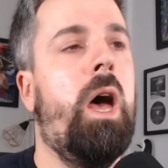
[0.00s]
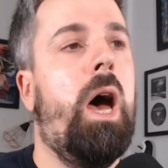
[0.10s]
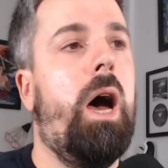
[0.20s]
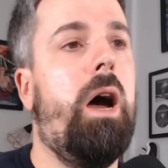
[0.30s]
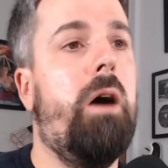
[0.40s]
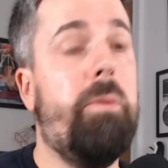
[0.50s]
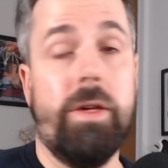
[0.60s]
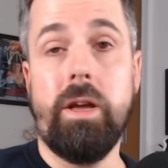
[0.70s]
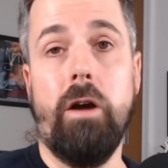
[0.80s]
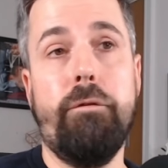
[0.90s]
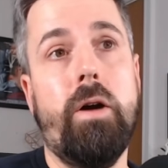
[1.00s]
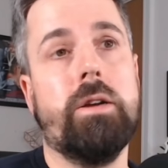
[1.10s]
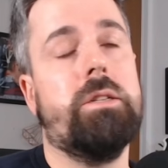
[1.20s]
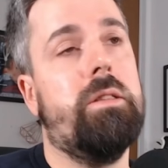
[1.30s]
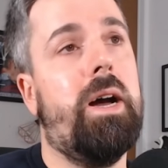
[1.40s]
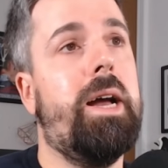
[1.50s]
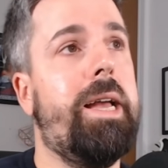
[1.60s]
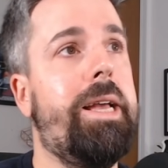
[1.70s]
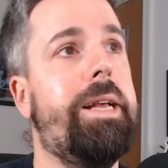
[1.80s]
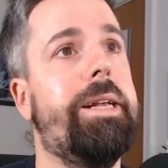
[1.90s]
But there you go, folks. That
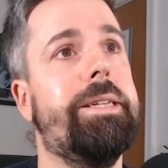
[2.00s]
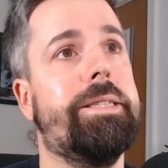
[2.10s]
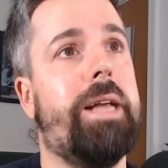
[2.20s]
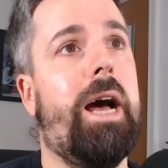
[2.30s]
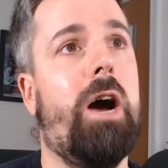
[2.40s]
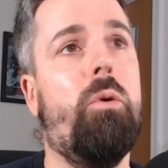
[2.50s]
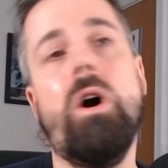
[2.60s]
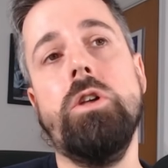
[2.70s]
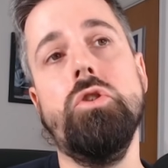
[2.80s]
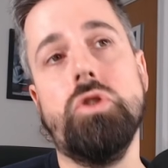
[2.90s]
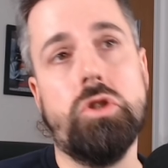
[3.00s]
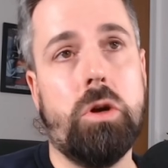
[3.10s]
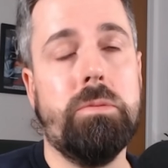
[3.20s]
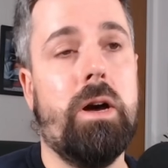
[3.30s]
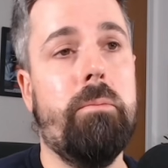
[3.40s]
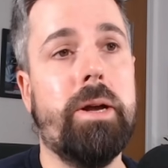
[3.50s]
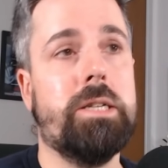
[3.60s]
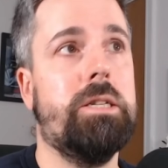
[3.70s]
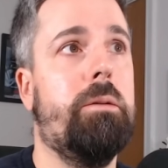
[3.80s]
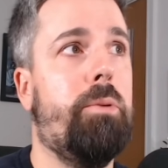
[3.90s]
is how I use the top-down
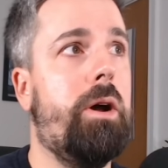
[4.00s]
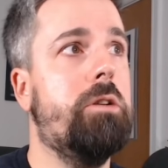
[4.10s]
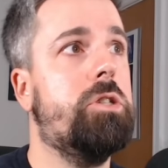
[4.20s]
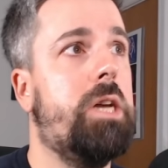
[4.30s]
mixing approach.